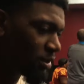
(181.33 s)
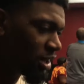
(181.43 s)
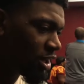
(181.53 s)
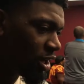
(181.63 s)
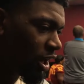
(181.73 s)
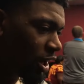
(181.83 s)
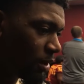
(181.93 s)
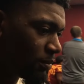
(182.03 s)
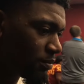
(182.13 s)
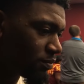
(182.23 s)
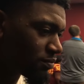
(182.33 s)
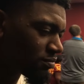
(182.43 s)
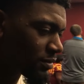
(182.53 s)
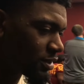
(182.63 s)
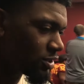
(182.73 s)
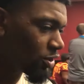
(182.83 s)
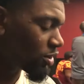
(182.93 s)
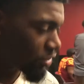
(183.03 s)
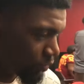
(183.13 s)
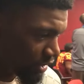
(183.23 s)
me
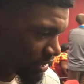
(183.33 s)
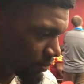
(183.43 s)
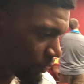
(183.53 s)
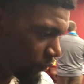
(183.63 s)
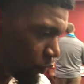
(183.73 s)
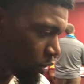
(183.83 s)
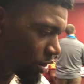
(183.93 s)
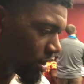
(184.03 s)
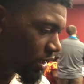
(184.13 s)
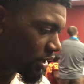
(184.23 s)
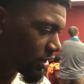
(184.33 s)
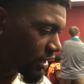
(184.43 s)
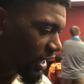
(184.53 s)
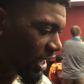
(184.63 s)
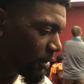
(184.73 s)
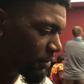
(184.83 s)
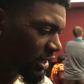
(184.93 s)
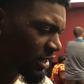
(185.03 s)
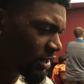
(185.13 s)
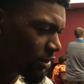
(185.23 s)
during the week before the game,
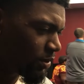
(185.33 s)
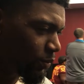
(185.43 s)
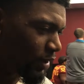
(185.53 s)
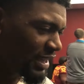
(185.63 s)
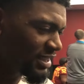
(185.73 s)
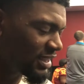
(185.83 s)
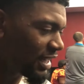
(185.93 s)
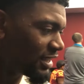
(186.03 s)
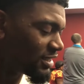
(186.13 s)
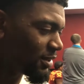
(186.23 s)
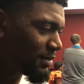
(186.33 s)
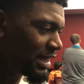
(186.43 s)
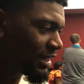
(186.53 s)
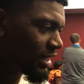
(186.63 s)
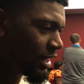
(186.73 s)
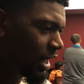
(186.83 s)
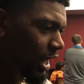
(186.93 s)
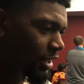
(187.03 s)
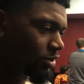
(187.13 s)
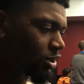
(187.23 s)
and when he said it to me,
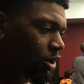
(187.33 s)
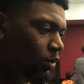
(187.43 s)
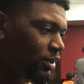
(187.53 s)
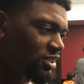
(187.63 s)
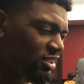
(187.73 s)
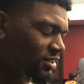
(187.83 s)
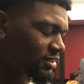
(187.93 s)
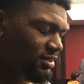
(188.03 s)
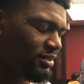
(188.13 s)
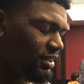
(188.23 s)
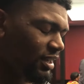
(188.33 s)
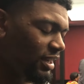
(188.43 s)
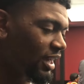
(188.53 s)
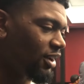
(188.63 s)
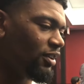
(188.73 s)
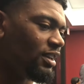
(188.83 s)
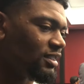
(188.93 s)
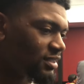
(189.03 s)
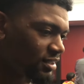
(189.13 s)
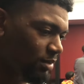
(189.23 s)
I don't know, it carried.
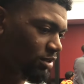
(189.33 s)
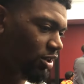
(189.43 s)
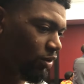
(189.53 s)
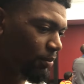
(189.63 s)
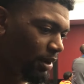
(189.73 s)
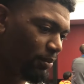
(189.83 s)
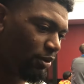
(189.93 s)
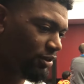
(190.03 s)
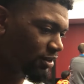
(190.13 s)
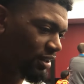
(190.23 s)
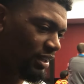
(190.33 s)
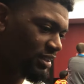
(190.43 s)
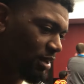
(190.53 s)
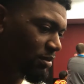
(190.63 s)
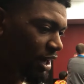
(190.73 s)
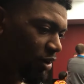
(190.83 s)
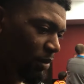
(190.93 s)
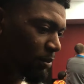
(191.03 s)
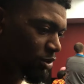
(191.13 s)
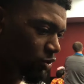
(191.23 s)
It's something to remember. Something I
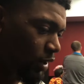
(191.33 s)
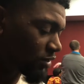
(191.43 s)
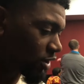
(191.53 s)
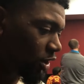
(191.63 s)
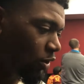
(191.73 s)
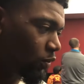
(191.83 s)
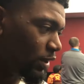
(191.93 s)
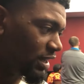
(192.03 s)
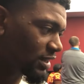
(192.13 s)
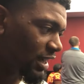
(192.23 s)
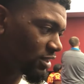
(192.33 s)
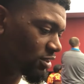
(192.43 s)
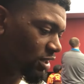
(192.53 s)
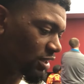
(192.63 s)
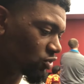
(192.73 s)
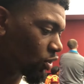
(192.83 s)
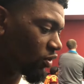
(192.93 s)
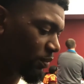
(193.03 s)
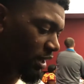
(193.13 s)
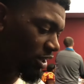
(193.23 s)
remember throughout the whole week that
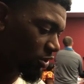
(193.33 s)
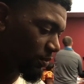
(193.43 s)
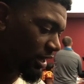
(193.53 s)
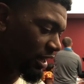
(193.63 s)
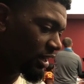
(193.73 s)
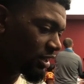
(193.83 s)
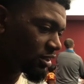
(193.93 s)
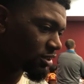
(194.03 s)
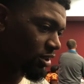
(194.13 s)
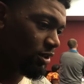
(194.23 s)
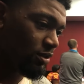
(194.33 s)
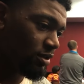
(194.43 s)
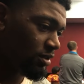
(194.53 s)
drove me a little bit. So,